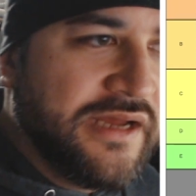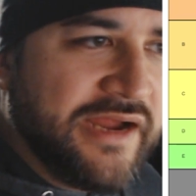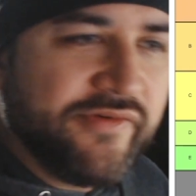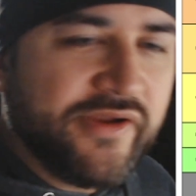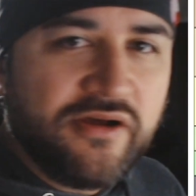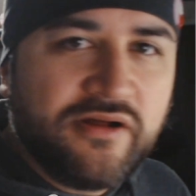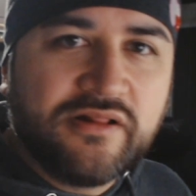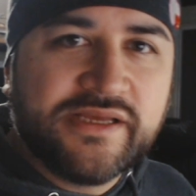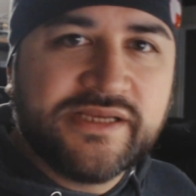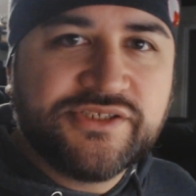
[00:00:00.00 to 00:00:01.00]
I
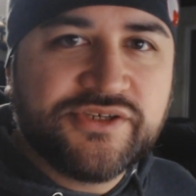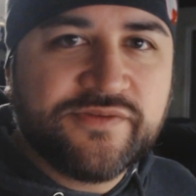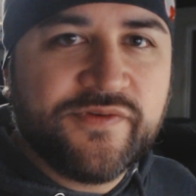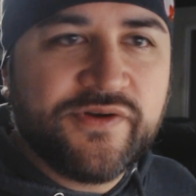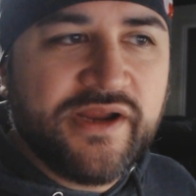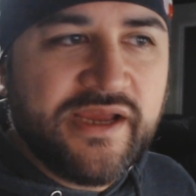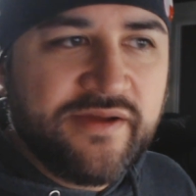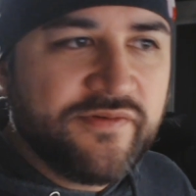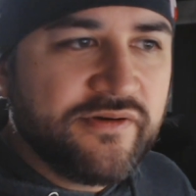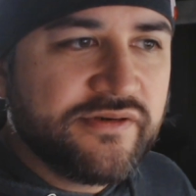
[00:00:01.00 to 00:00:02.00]
recall it took
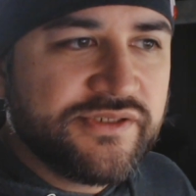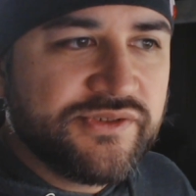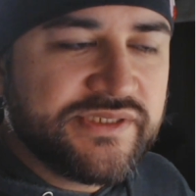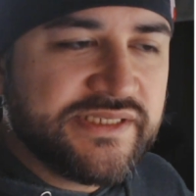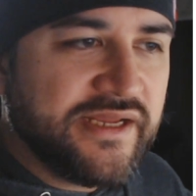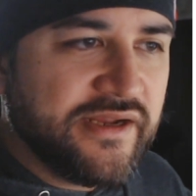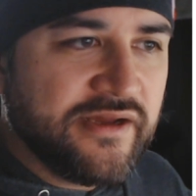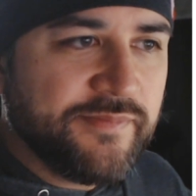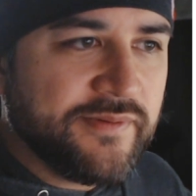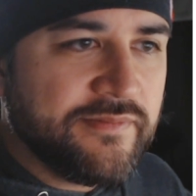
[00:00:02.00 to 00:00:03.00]
forever to set
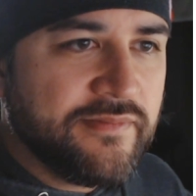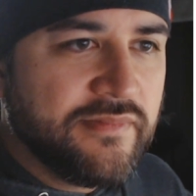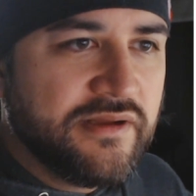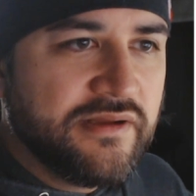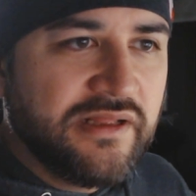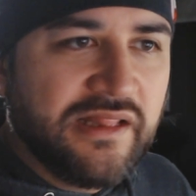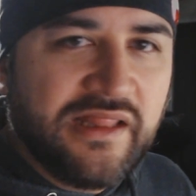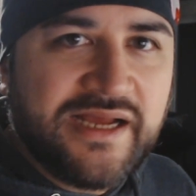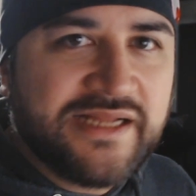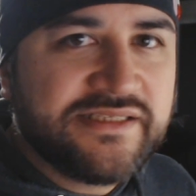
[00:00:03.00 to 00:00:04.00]
up.
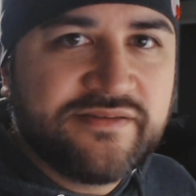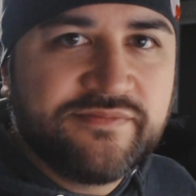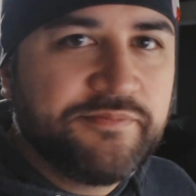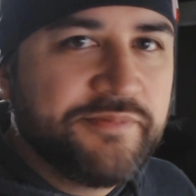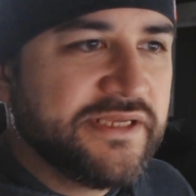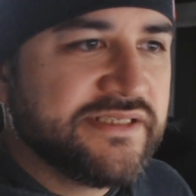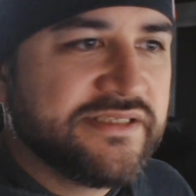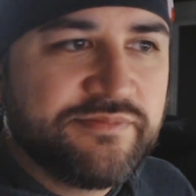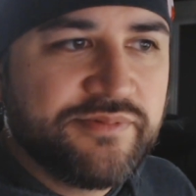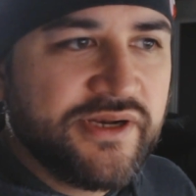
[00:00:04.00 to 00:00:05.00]
Lots of pieces
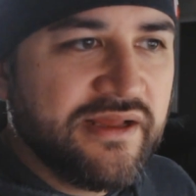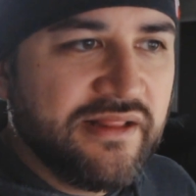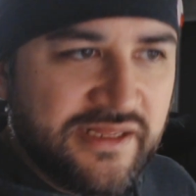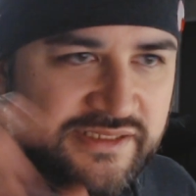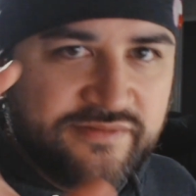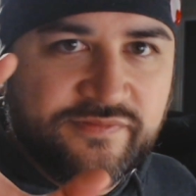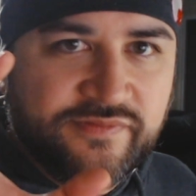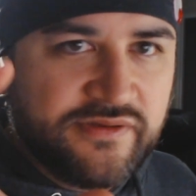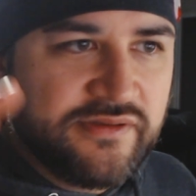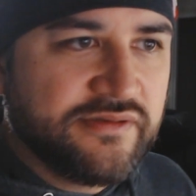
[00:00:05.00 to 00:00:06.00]
to put out, lots of
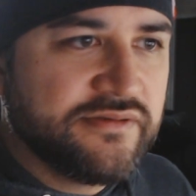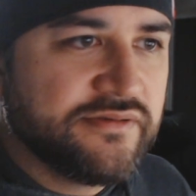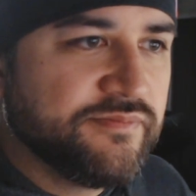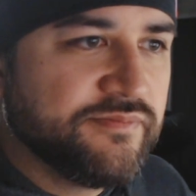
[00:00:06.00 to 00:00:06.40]
the